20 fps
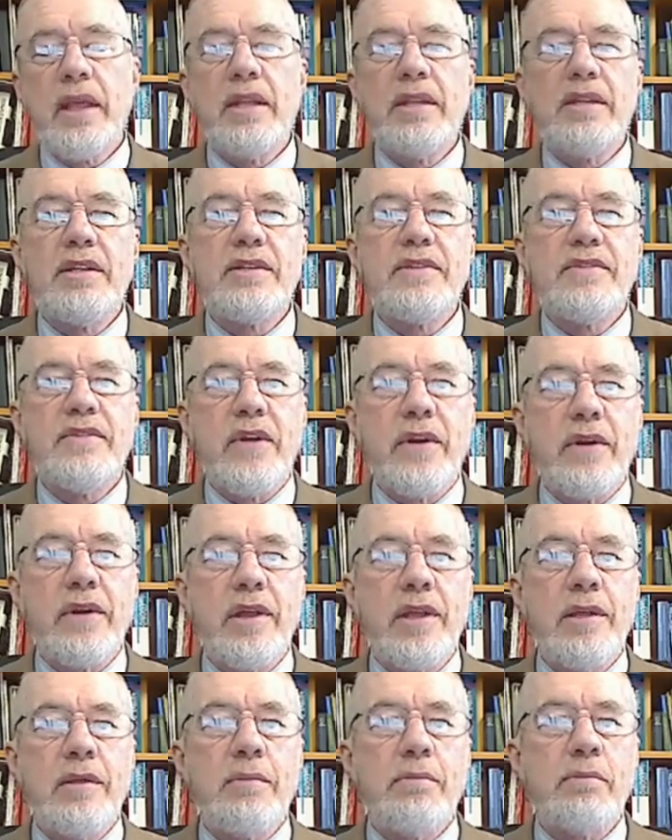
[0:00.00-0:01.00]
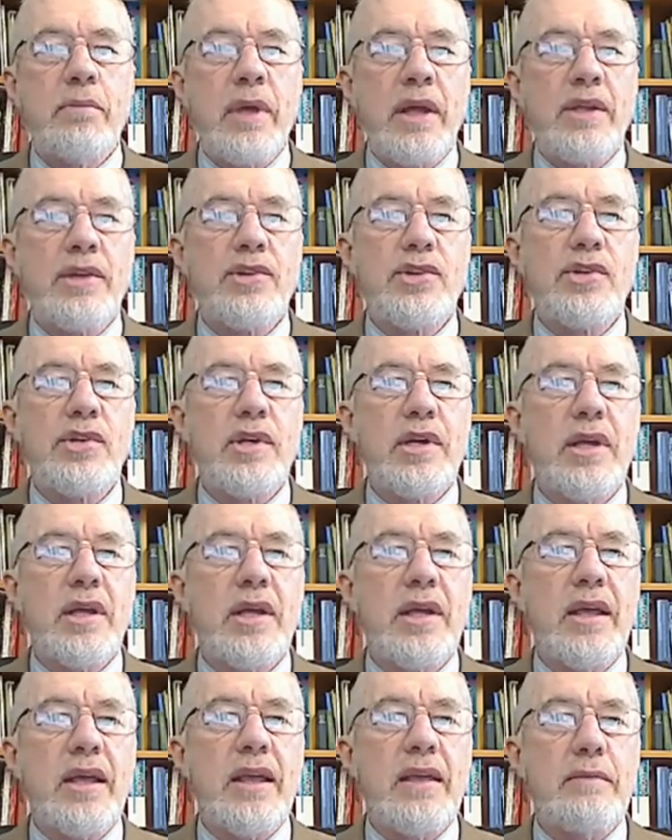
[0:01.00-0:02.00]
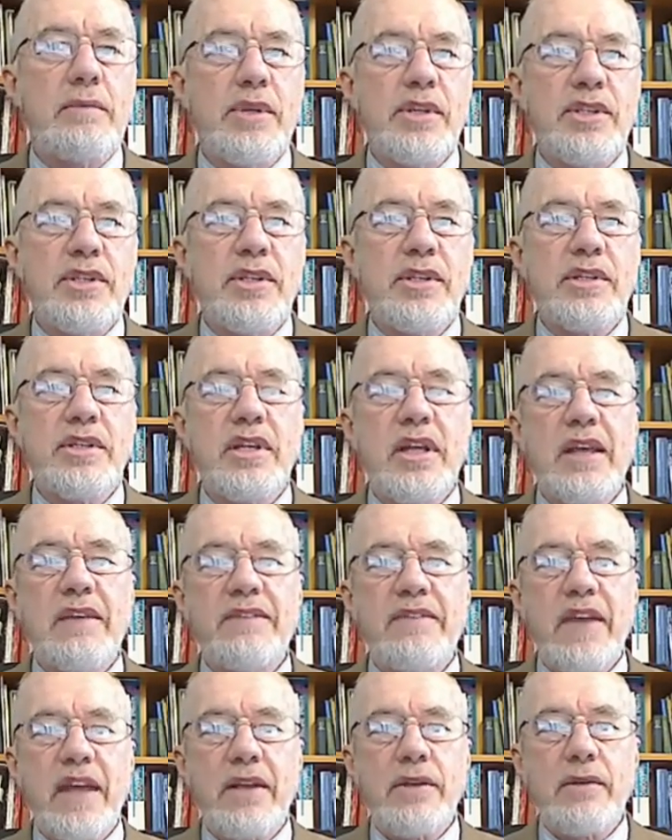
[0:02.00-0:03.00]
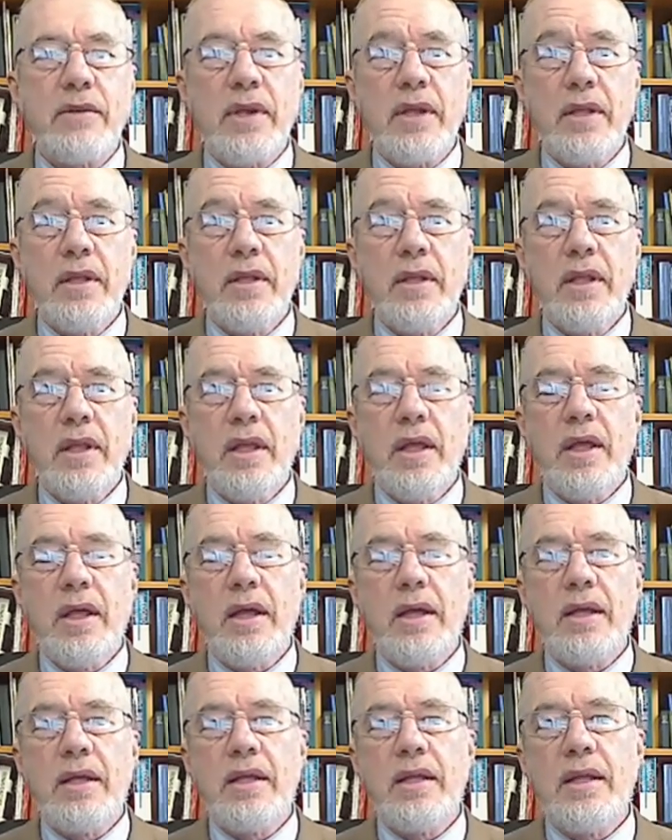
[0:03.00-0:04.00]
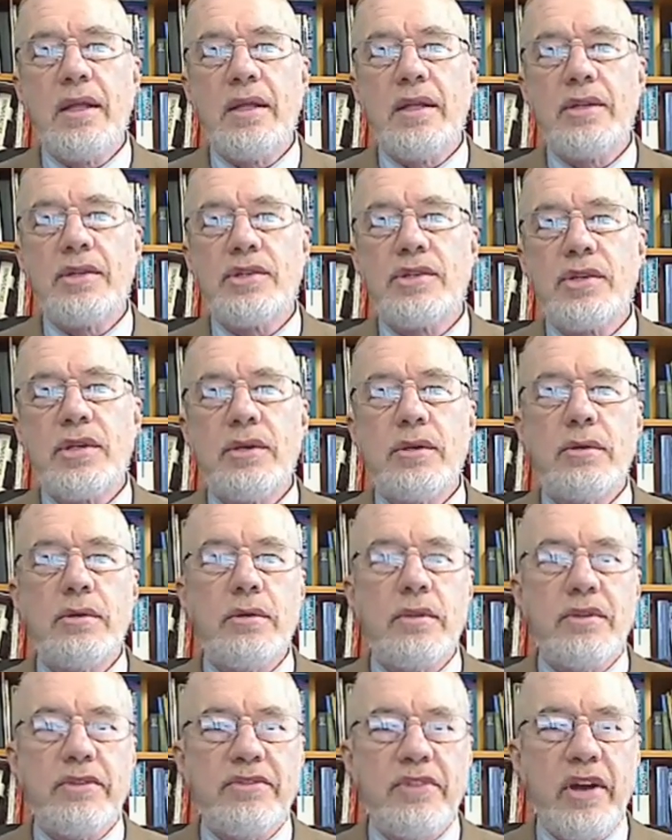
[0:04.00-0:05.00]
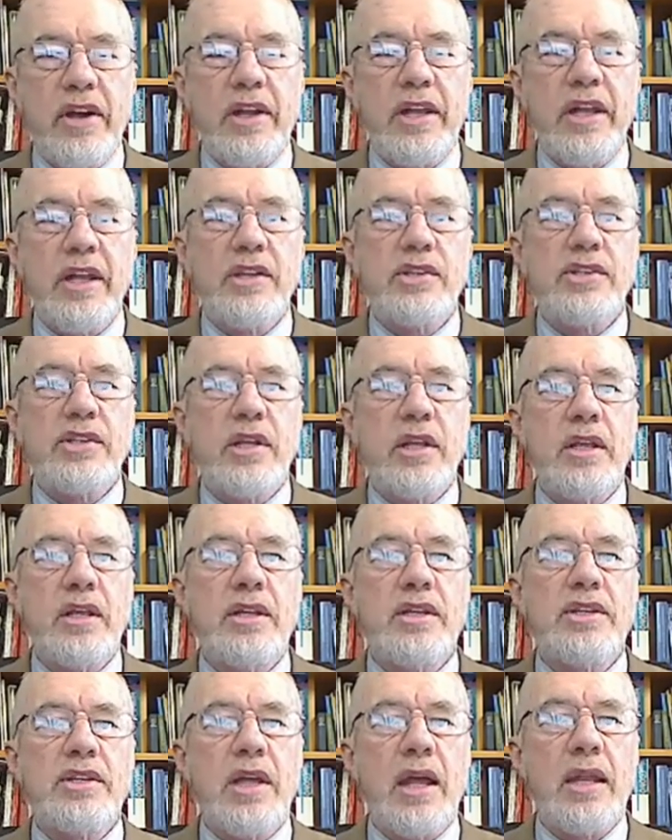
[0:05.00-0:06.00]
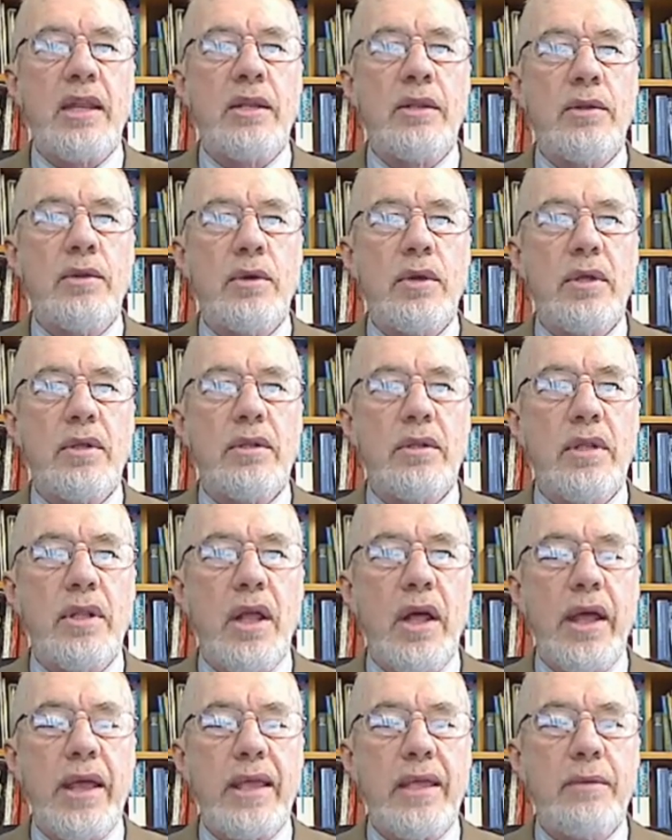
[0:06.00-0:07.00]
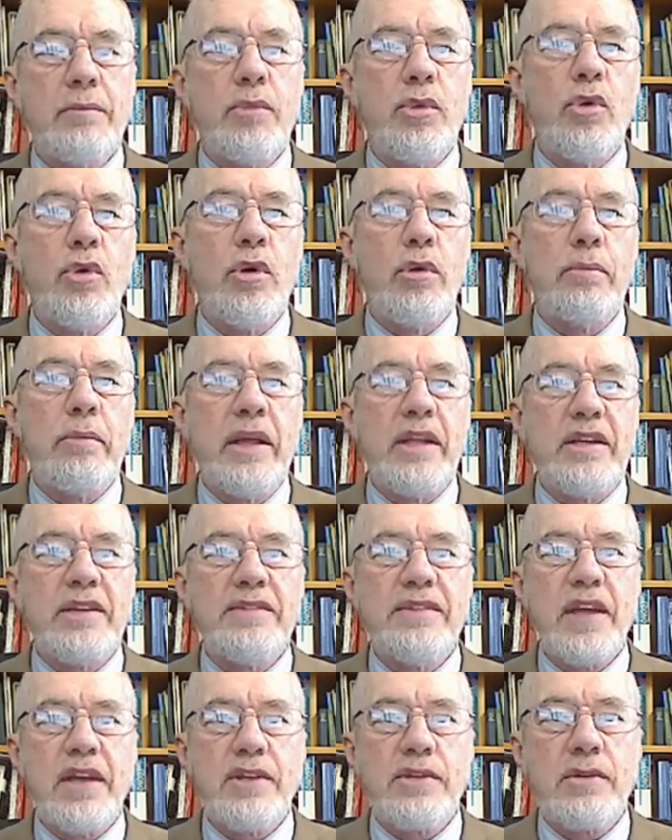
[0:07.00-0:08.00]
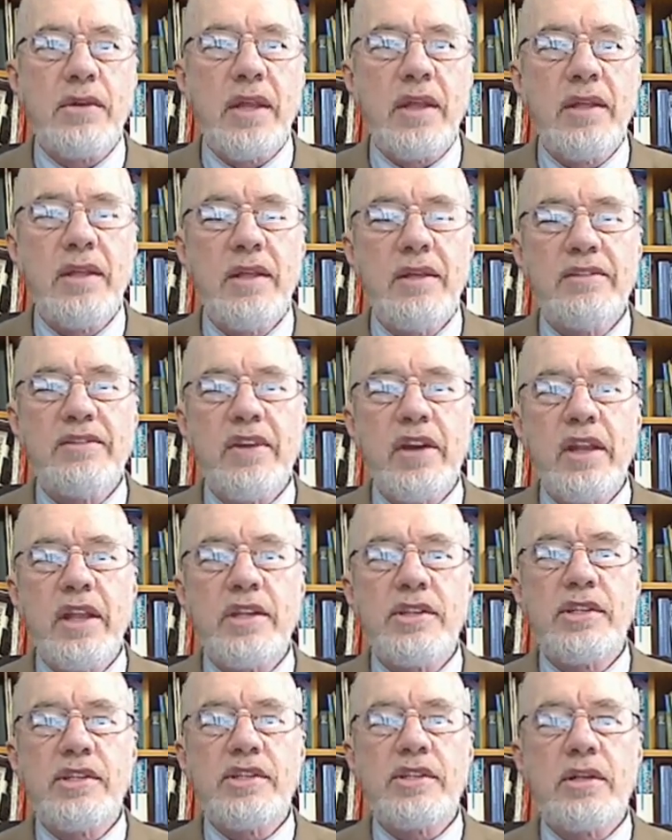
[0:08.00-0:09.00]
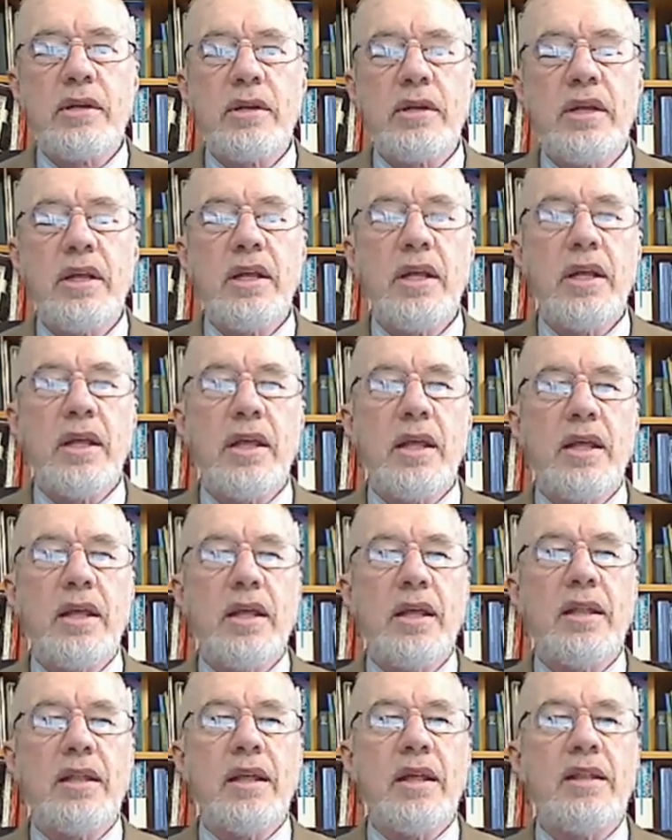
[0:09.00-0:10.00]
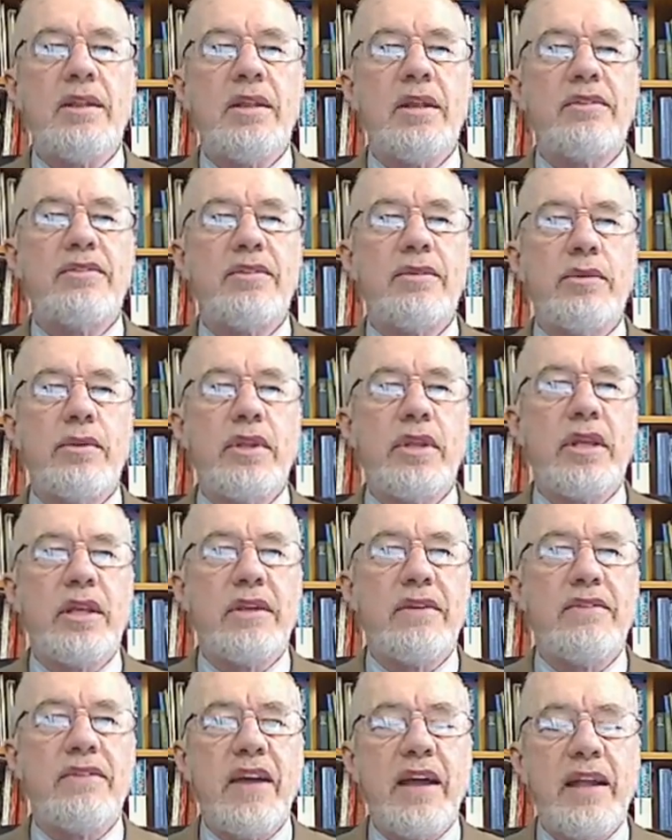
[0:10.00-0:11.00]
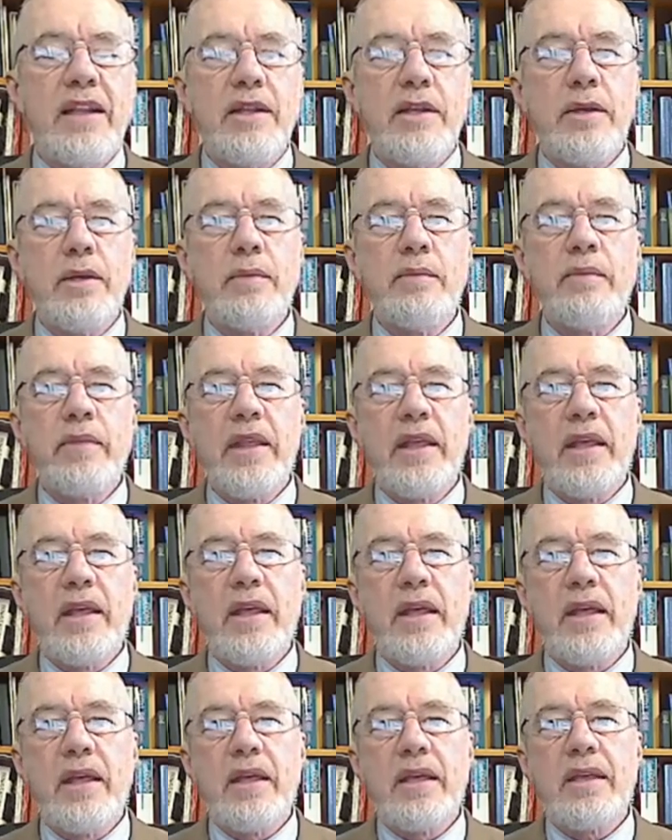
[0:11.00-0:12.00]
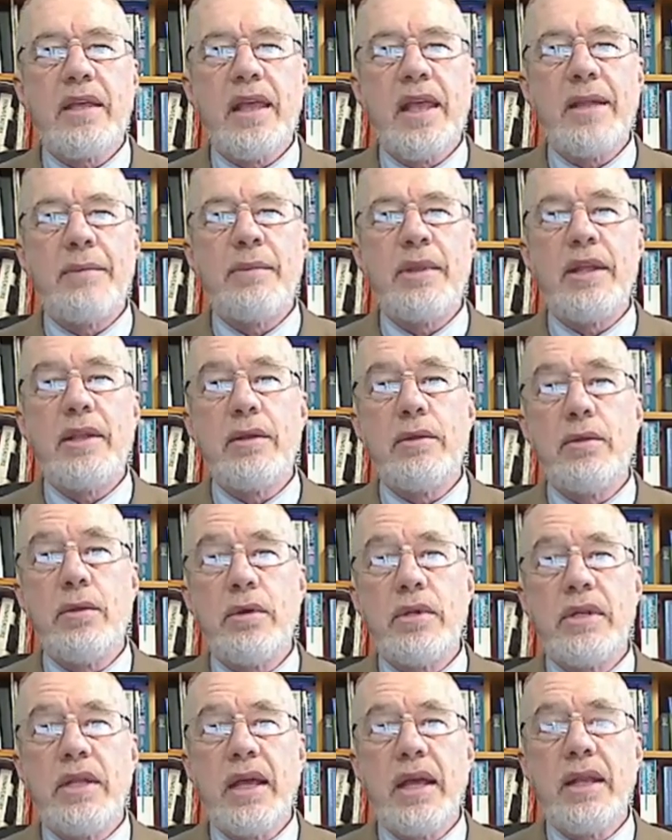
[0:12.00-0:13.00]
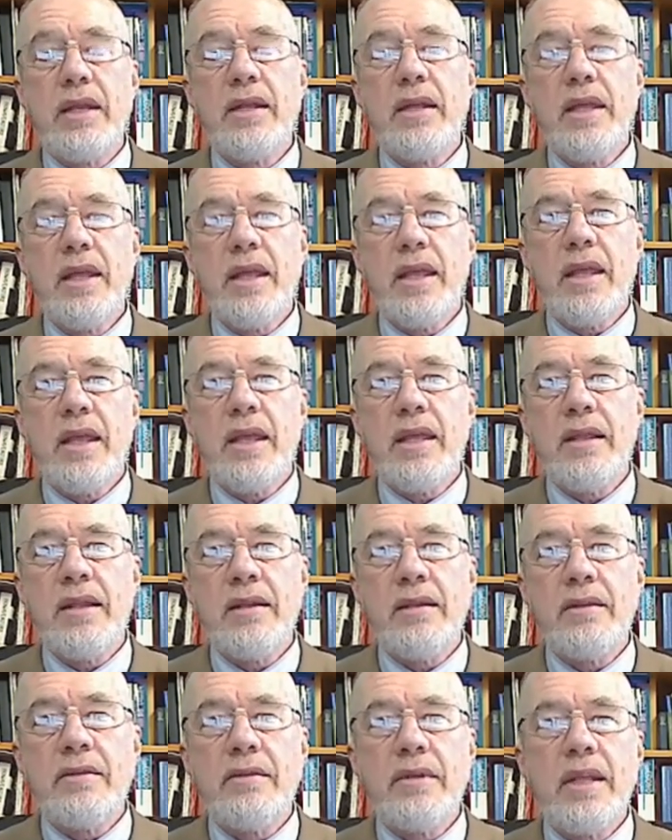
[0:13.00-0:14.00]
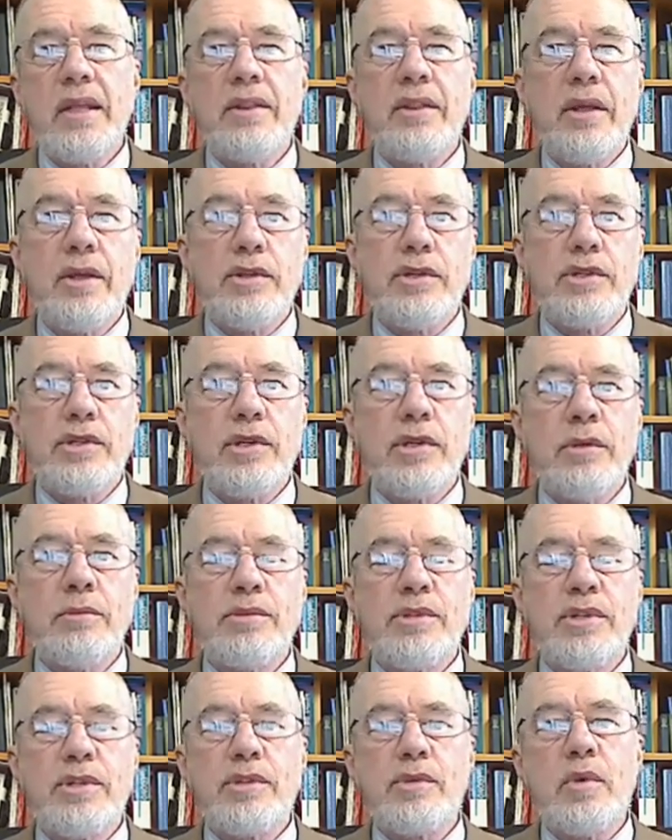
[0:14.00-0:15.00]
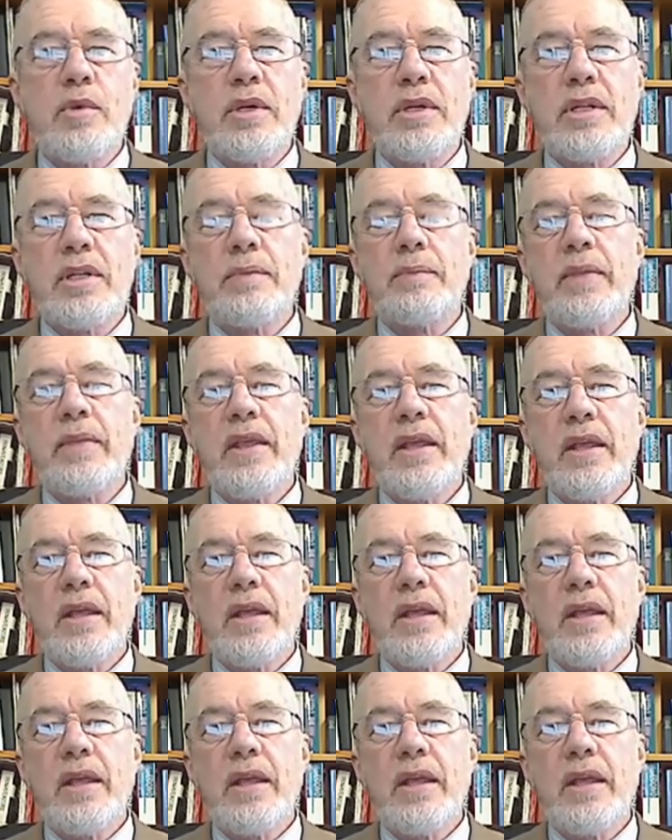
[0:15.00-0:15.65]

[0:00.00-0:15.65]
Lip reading: it is very much a business, a factory, and so the financing is starting to look like more manufacturing finance and so on, and therefore the value can be looked at in those terms as well.